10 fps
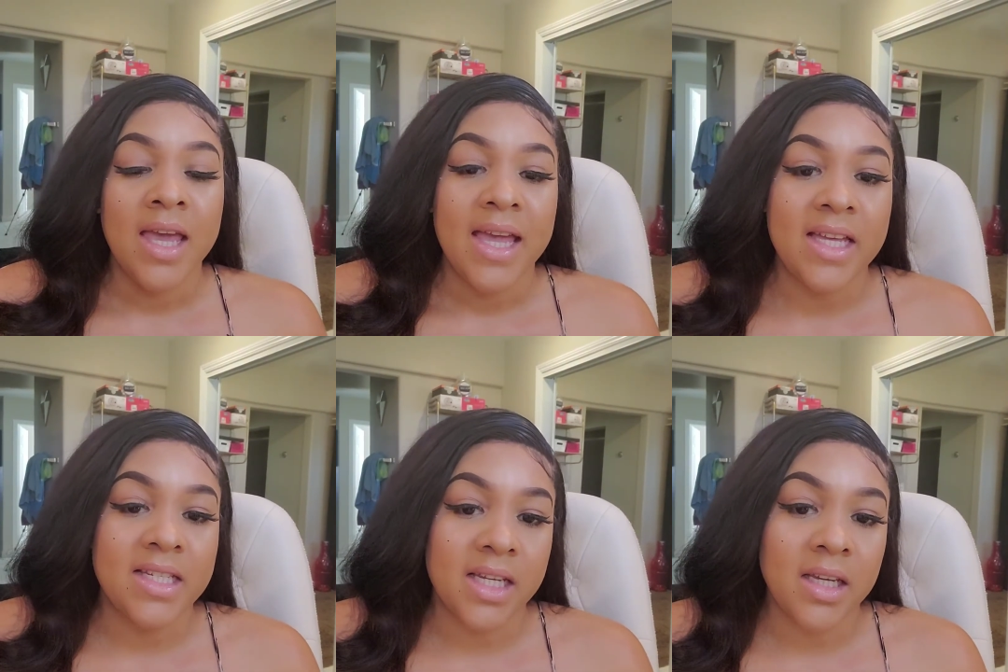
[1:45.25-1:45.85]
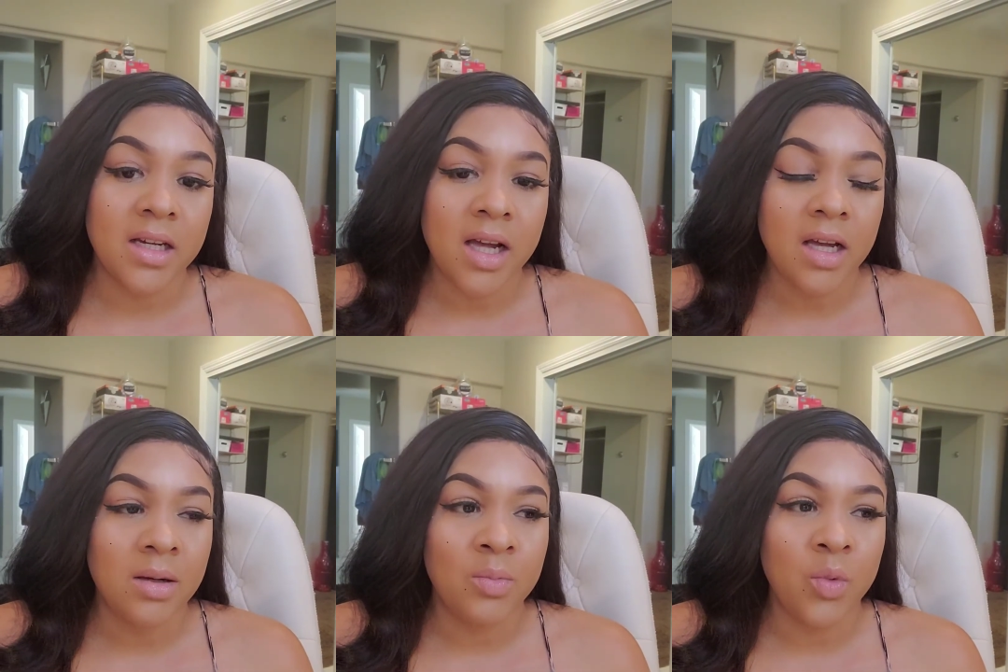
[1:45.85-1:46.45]
It did
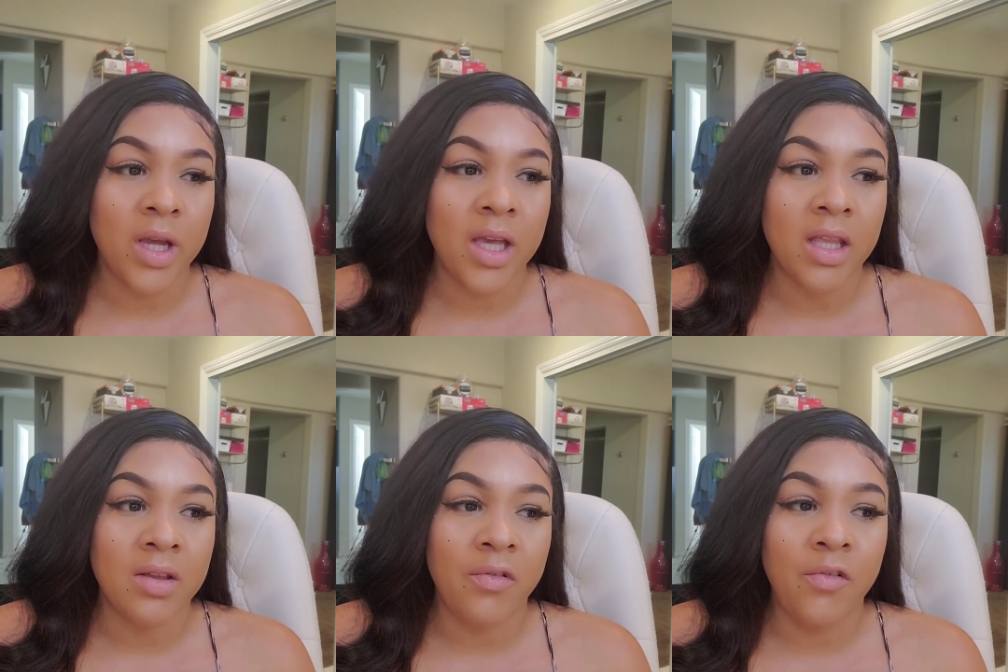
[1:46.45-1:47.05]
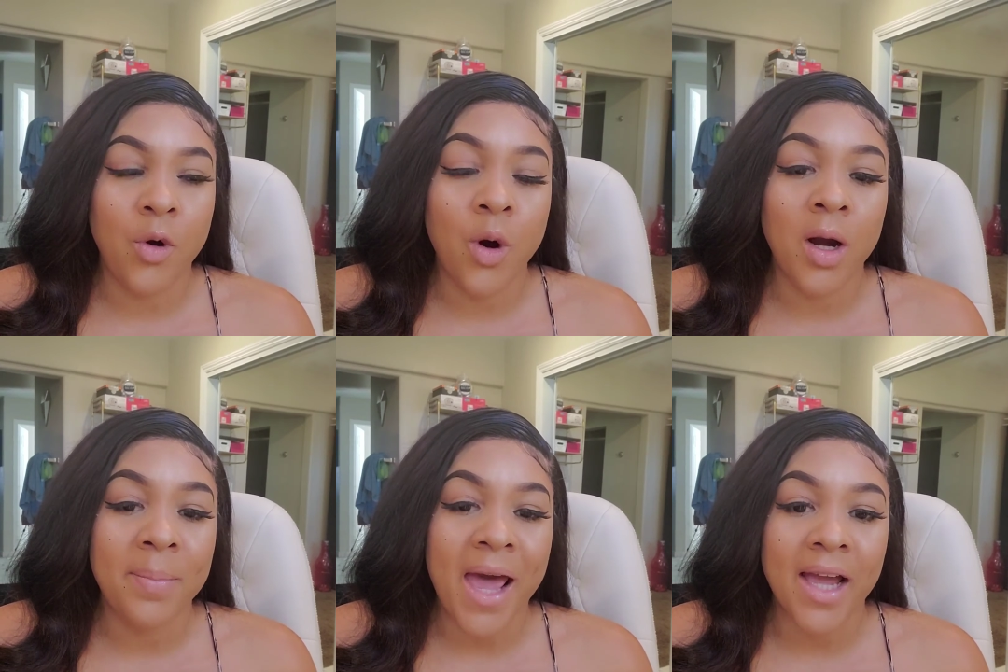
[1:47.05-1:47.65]
come with 4
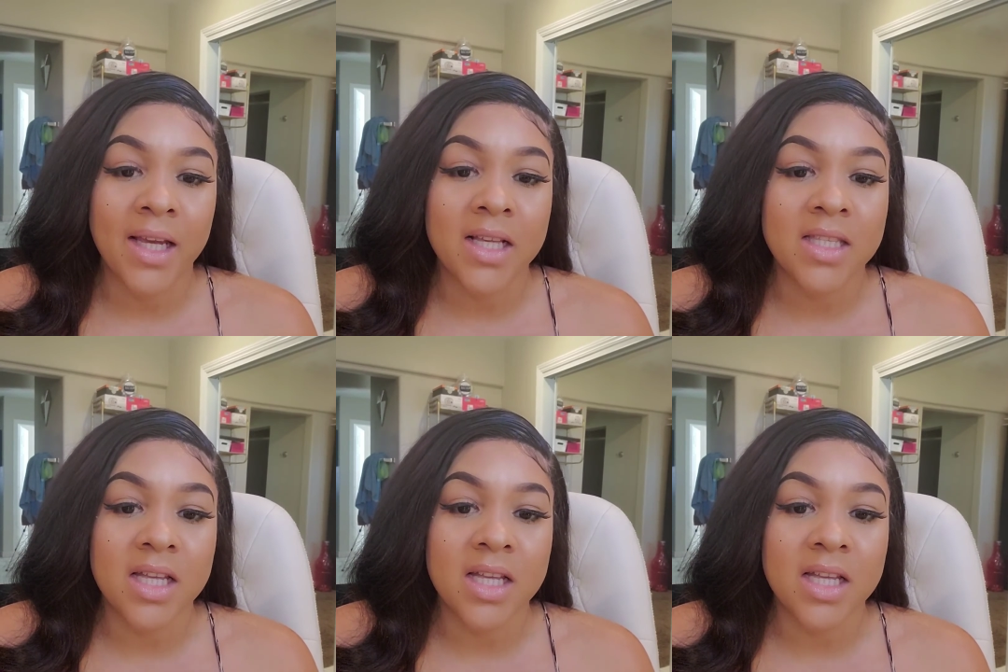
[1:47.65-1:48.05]
packets